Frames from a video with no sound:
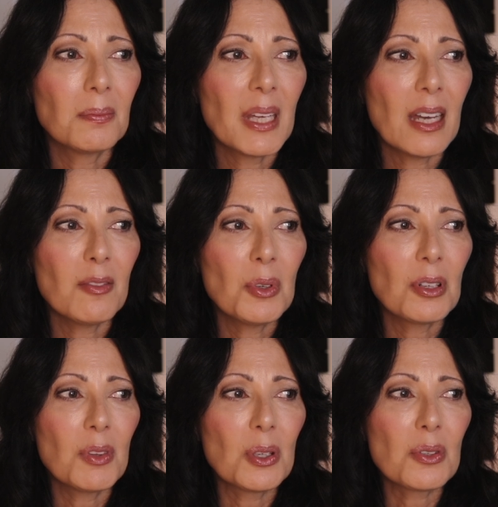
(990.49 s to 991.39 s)
Have
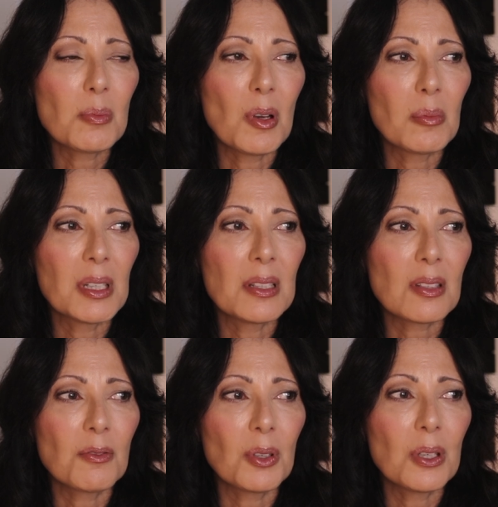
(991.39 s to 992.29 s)
more of those
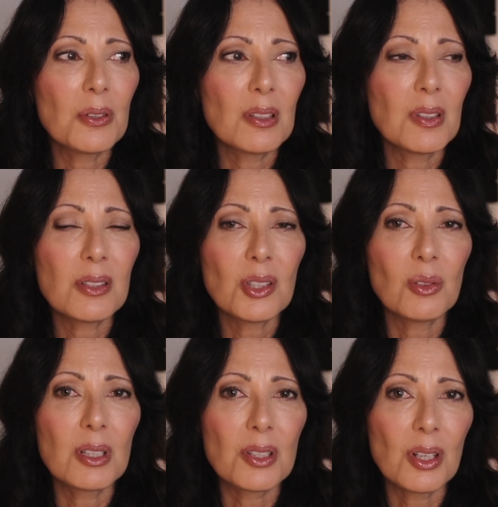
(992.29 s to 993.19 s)
moments. And for those of us
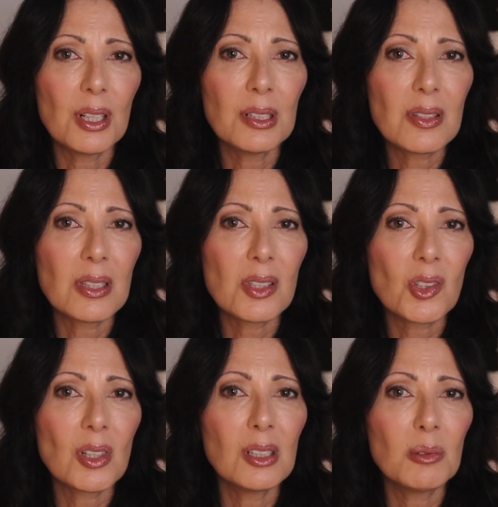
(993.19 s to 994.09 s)
who are adults that
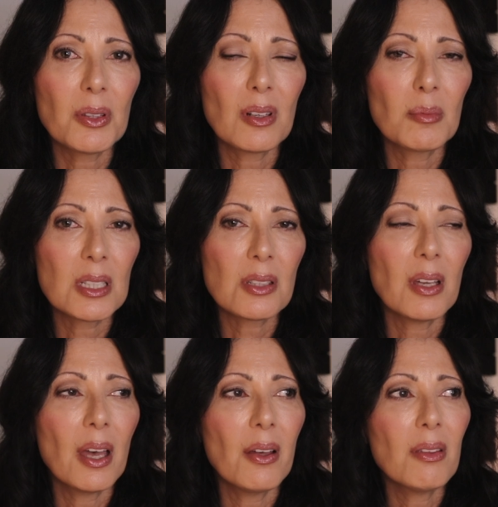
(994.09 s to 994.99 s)
struggle with our mental
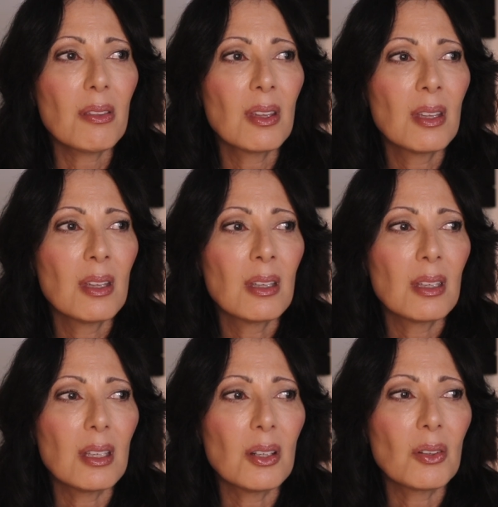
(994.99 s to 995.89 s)
health,
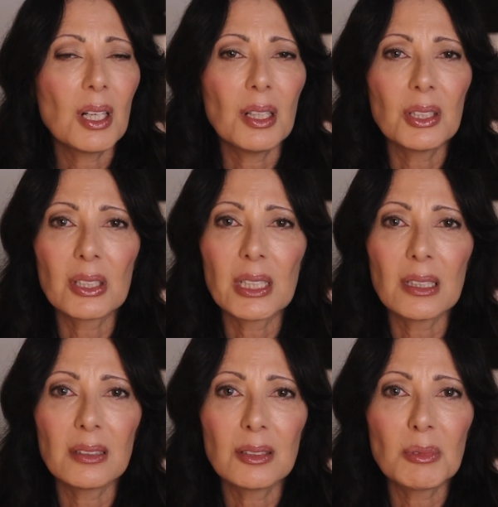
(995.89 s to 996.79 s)
you know,
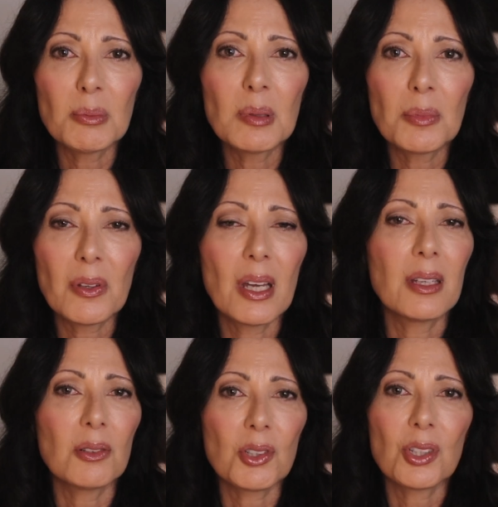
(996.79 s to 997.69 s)
coloring, remember that
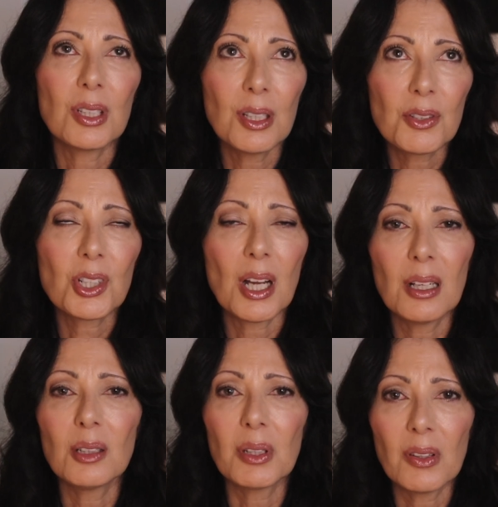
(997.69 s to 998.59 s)
inner
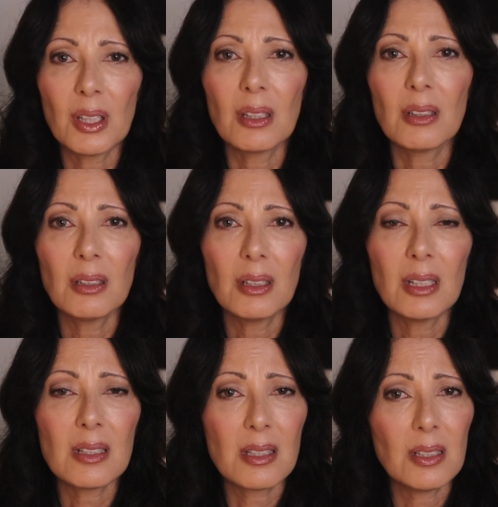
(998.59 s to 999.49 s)
child within,
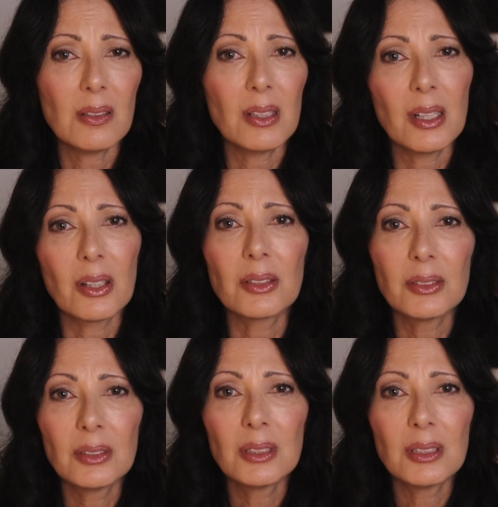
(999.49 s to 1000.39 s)
and it's still there.
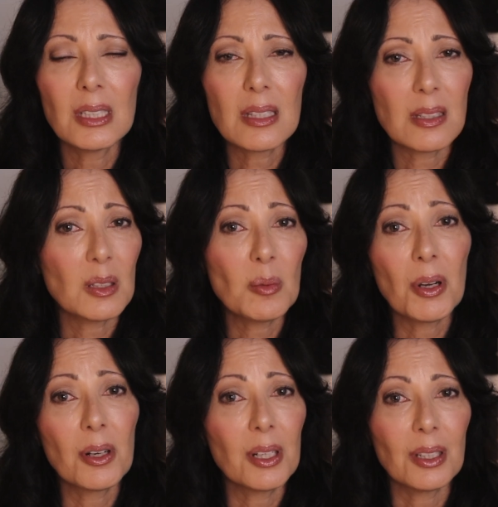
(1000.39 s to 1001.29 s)
It's still a
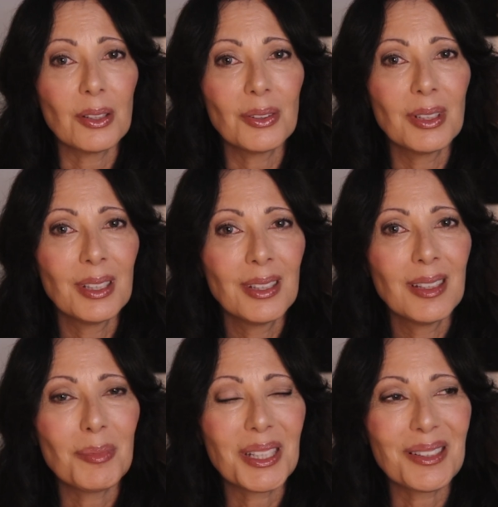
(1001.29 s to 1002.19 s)
part of you,
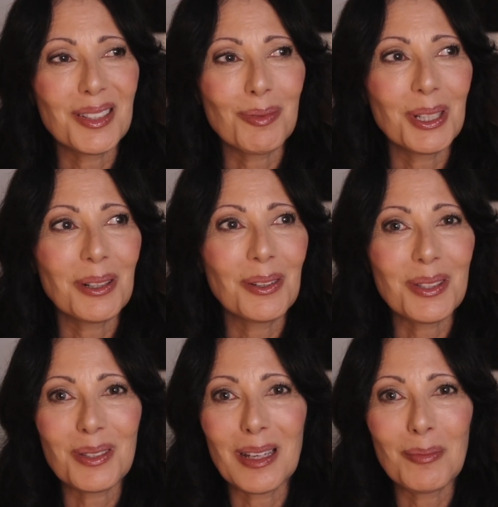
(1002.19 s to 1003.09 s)
because we are
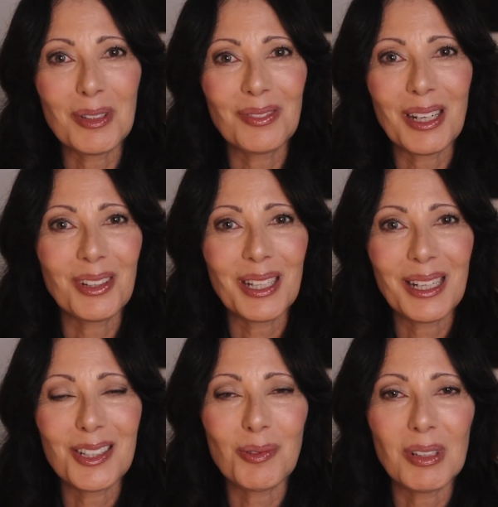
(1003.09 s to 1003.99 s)
the sum of every
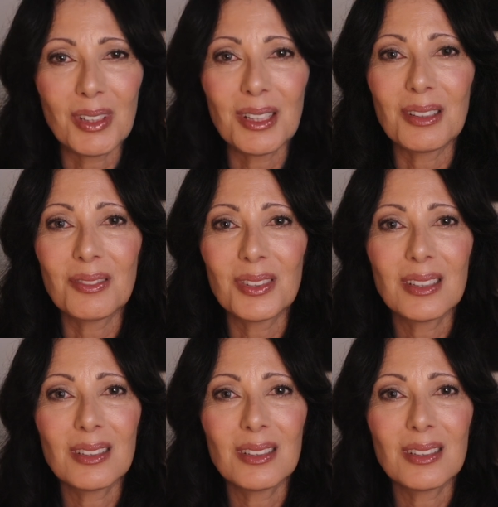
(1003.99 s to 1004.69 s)
age we've lived